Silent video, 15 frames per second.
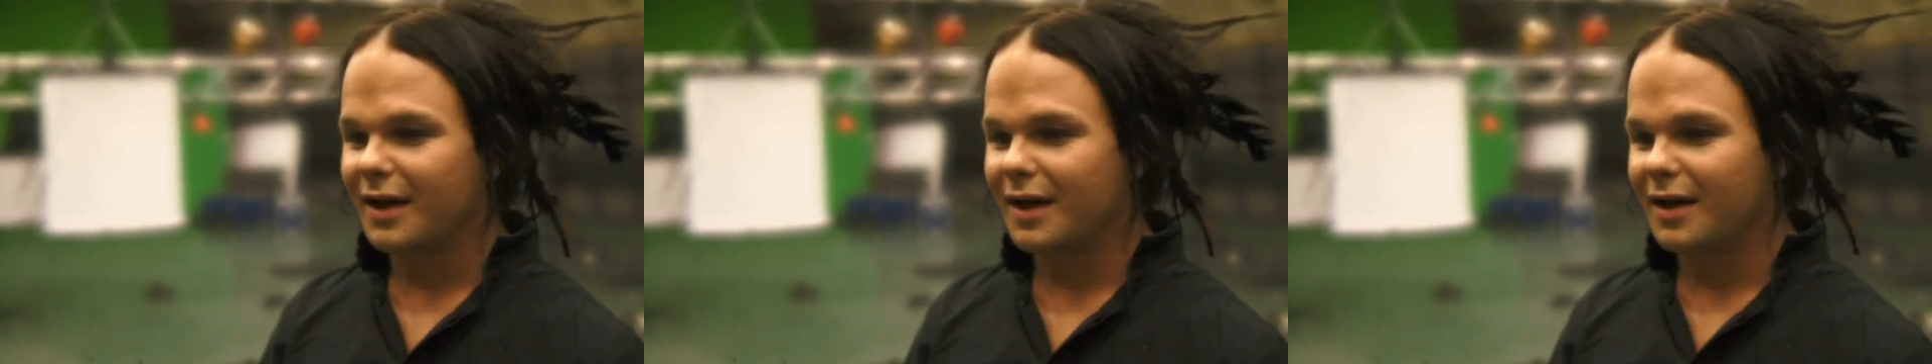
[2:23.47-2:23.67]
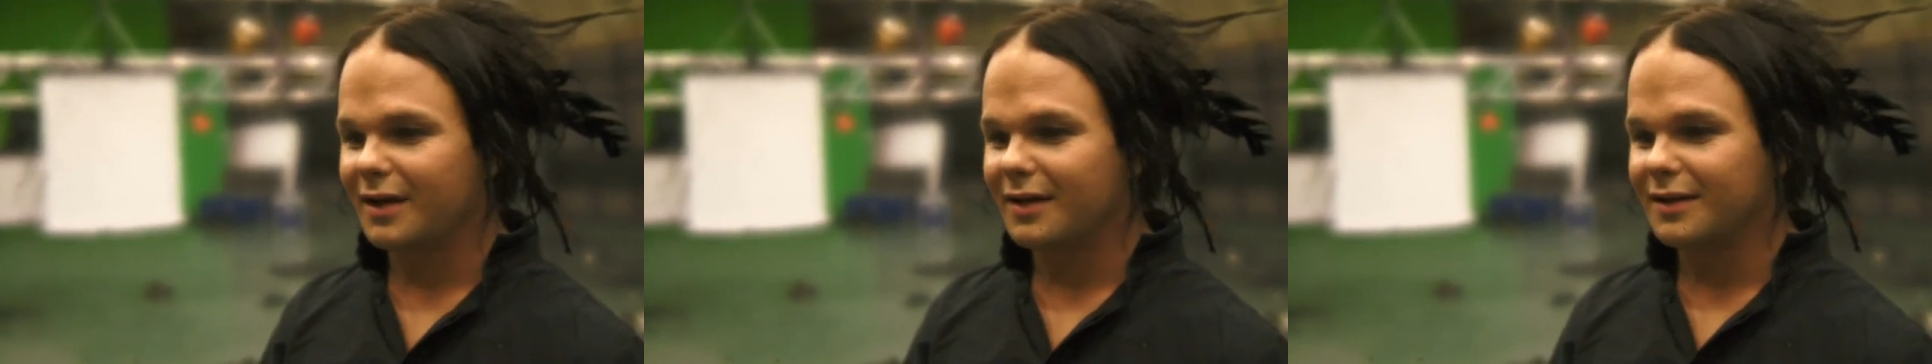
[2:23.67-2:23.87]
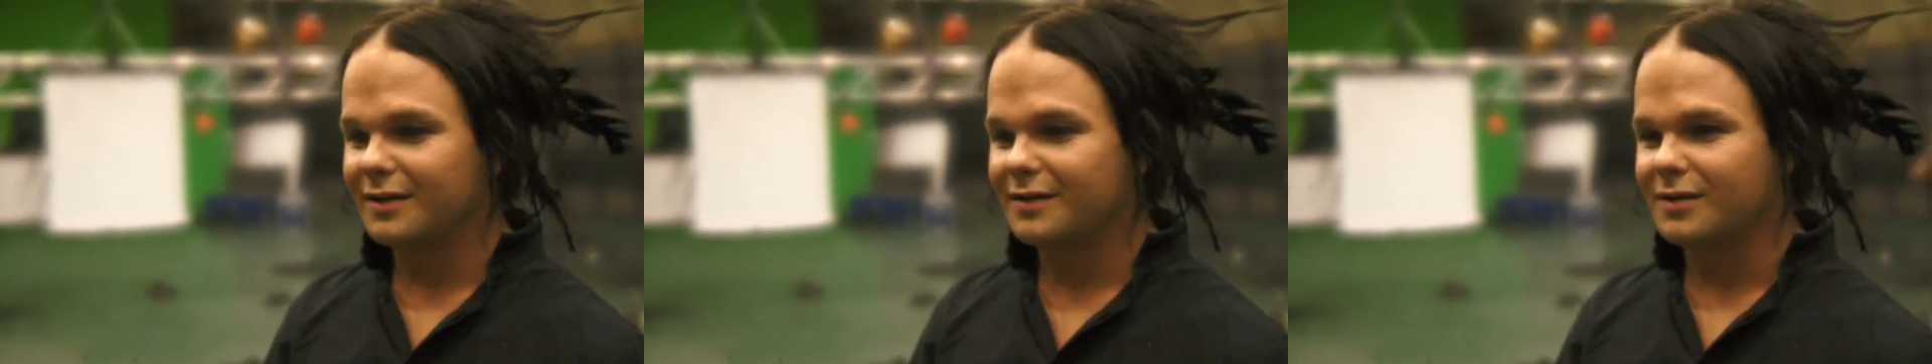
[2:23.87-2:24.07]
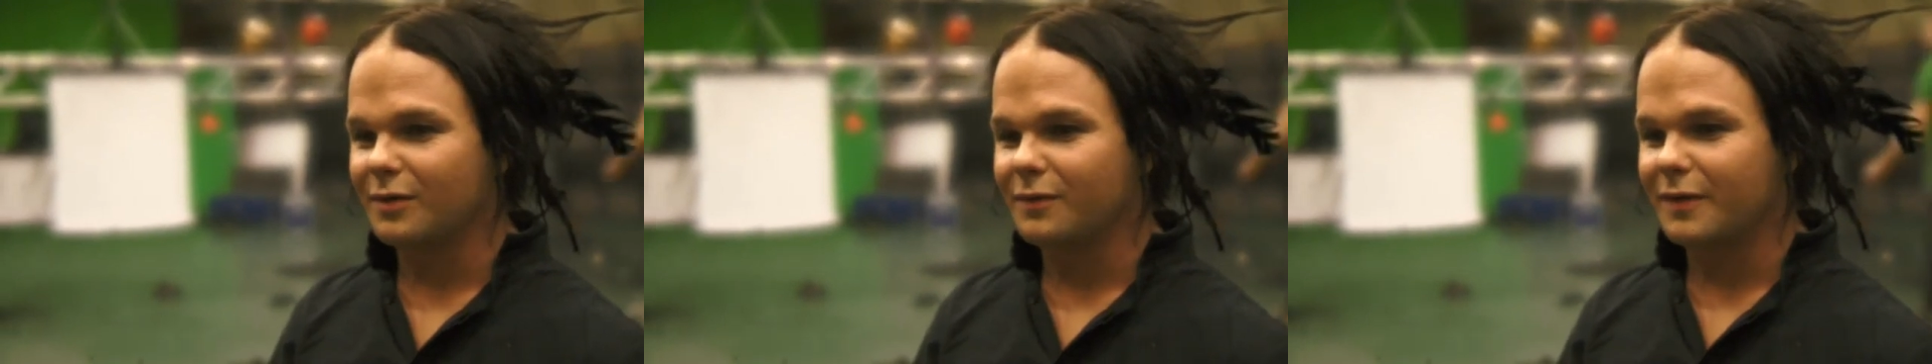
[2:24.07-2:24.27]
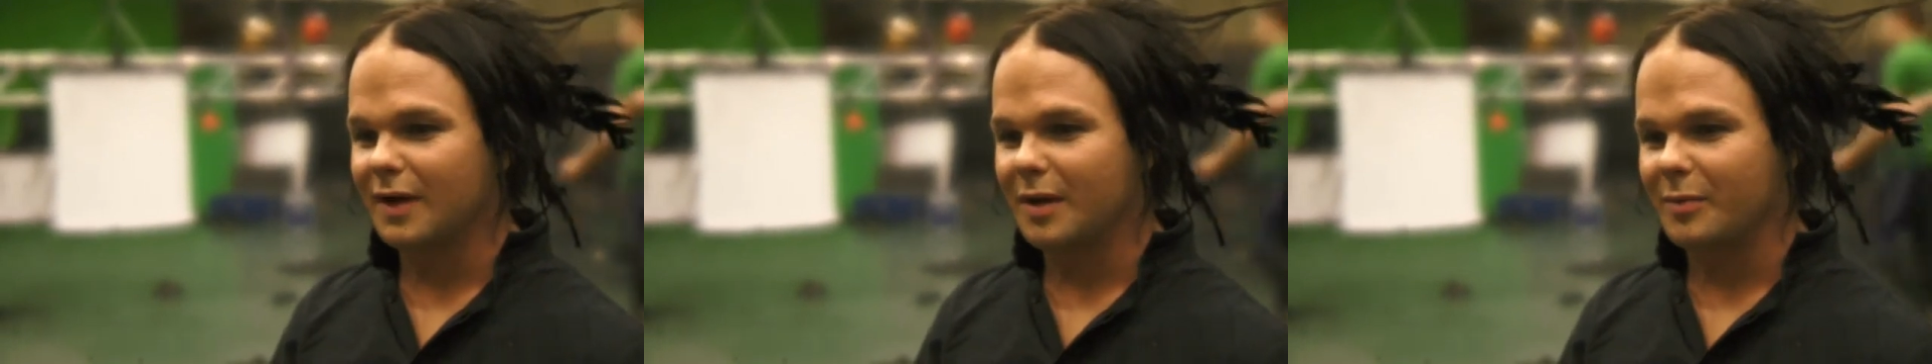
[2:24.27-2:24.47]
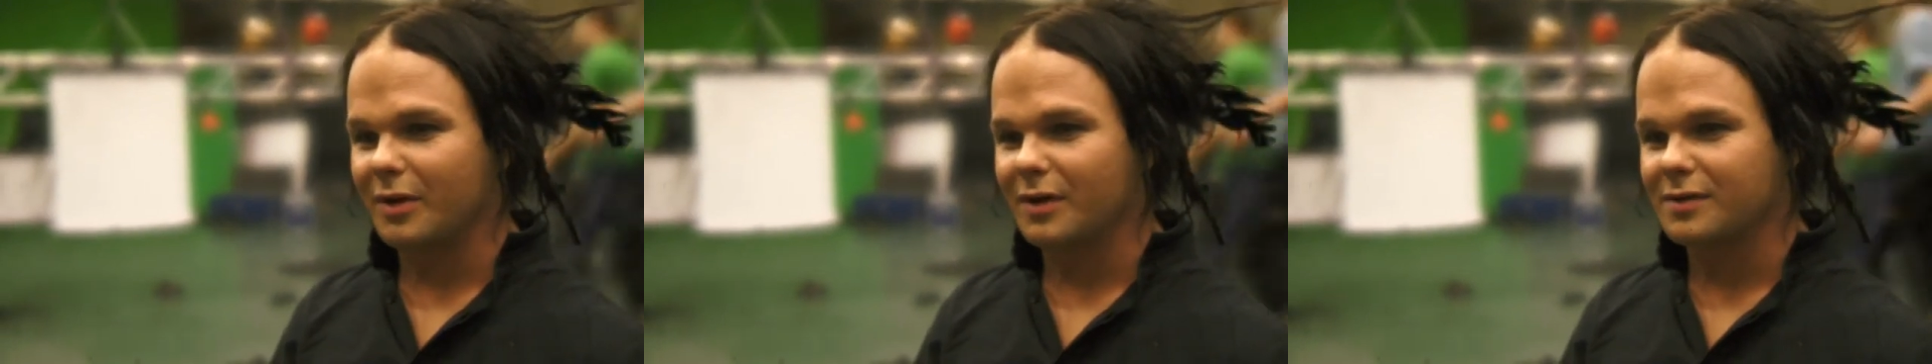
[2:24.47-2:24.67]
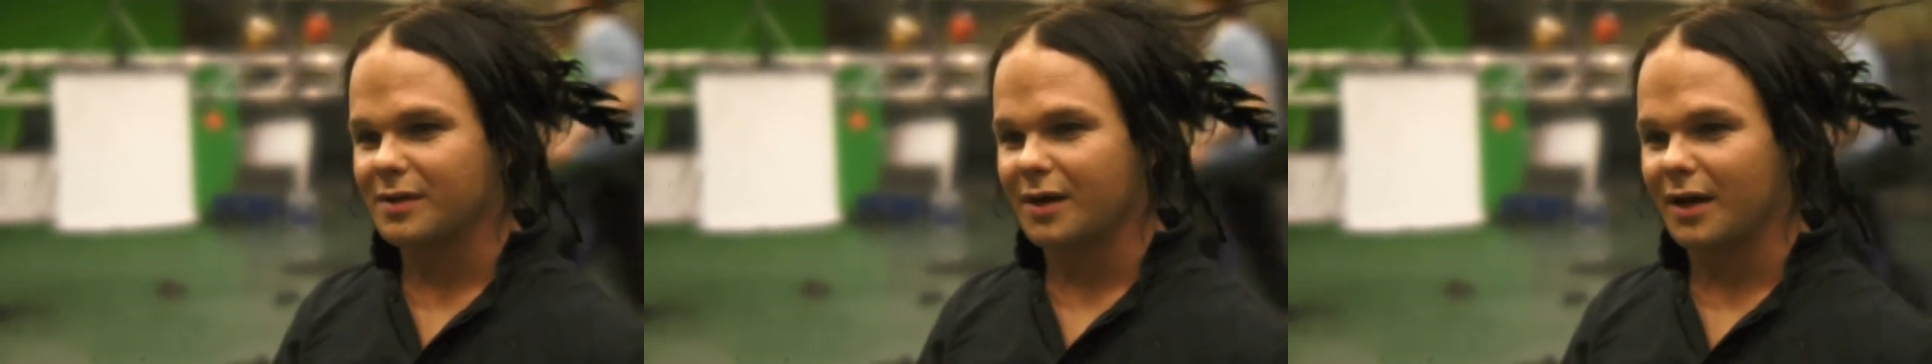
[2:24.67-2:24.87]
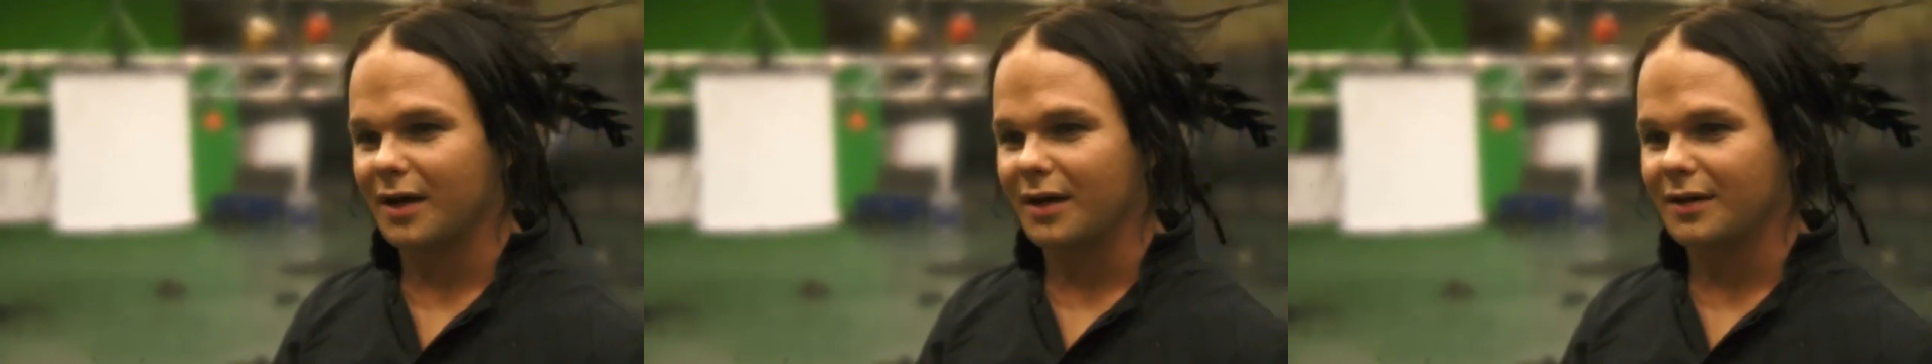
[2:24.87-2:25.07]
and it's so funny because
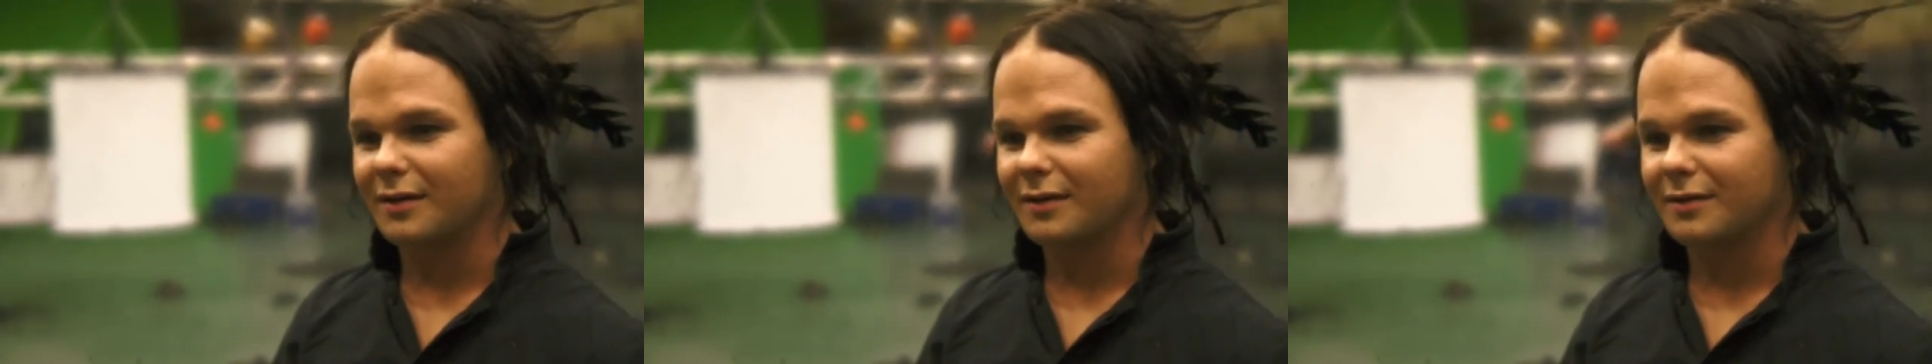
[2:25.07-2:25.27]
I